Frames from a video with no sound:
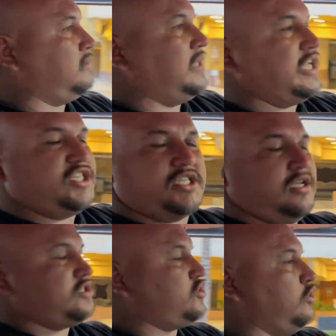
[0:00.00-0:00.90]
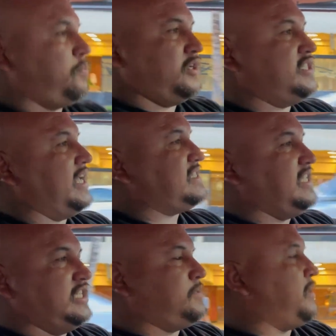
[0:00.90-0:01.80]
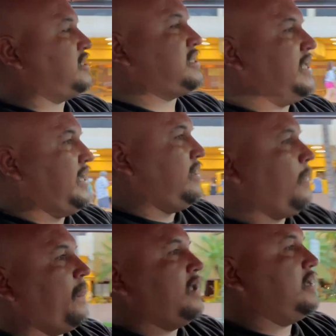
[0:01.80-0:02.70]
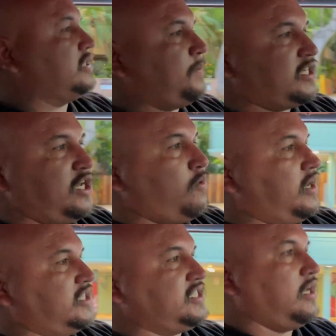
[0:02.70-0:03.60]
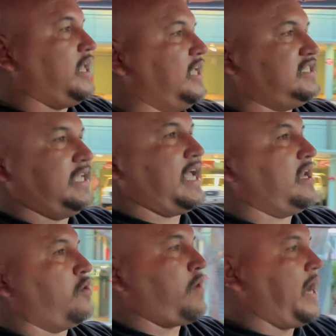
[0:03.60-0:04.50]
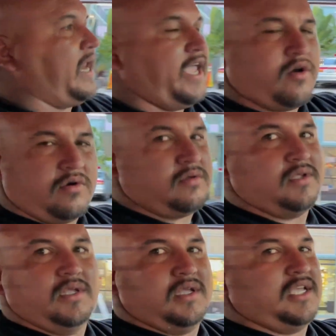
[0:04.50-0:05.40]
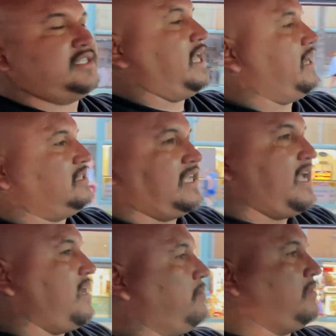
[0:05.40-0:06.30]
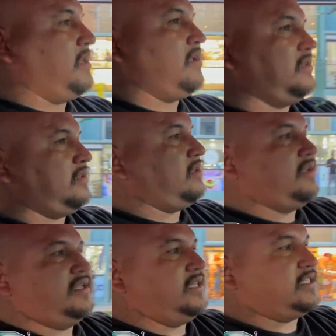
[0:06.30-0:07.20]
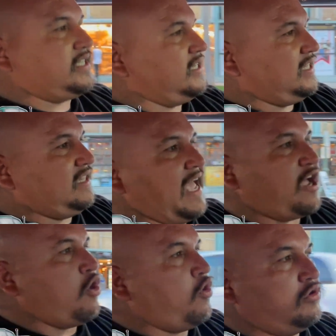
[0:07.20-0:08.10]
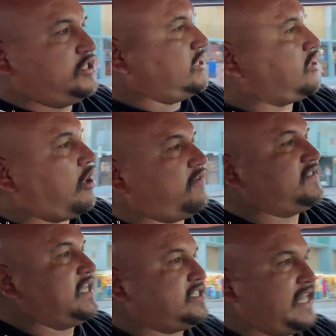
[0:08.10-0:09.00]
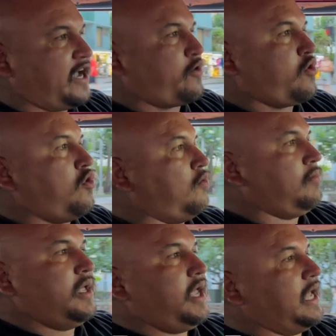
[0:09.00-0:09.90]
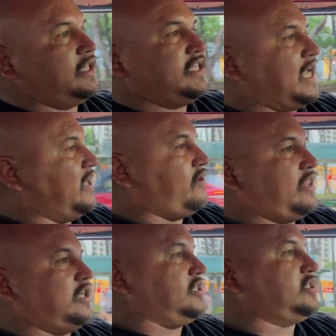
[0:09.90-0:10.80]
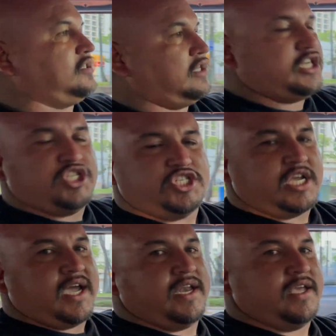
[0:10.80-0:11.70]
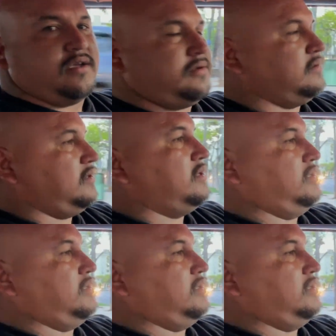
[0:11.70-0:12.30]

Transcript: That just looks super sexy, especially when the sun hits it at a right angle. It's like, damn, that gold just offsets that chrome, and together they just shine. Yeah.